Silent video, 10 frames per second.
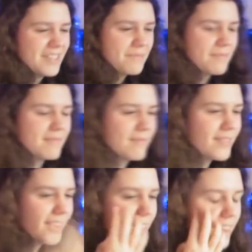
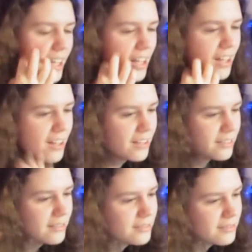
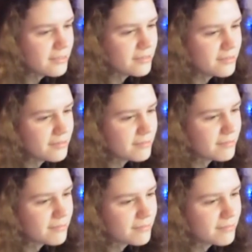
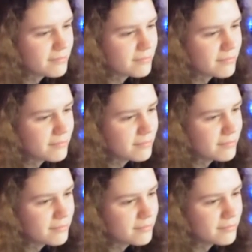
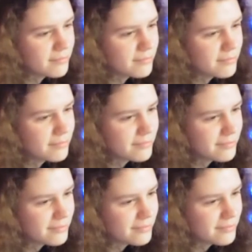
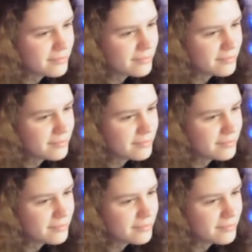Nobody speaks.